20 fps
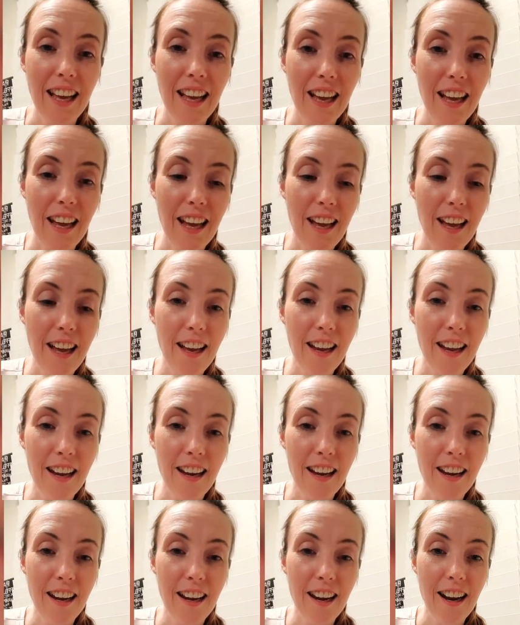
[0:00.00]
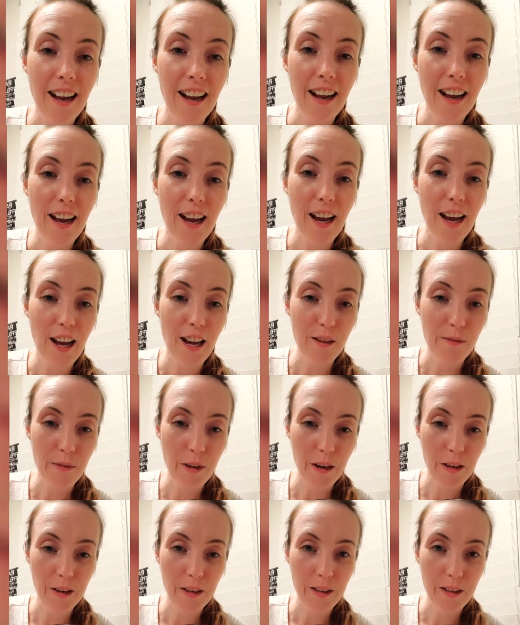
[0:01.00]
And I'm
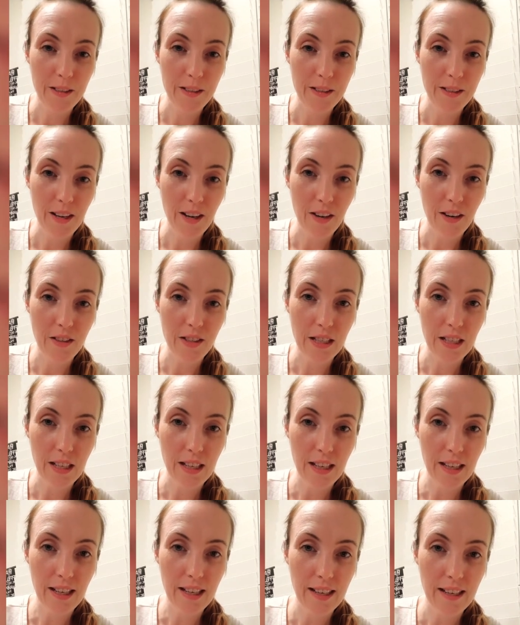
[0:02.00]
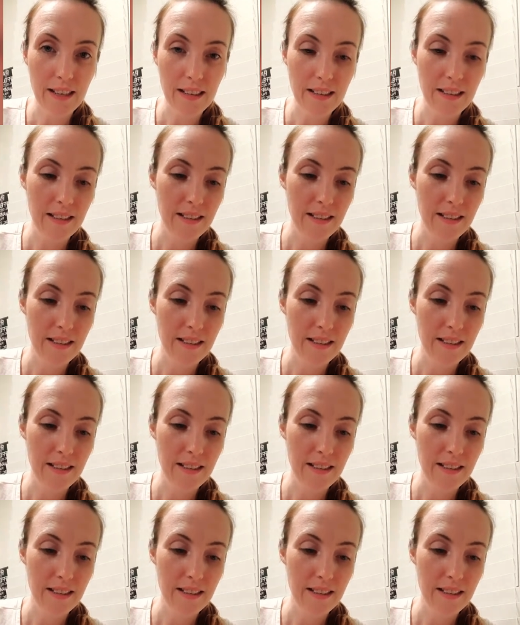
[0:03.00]
already scared to eat it.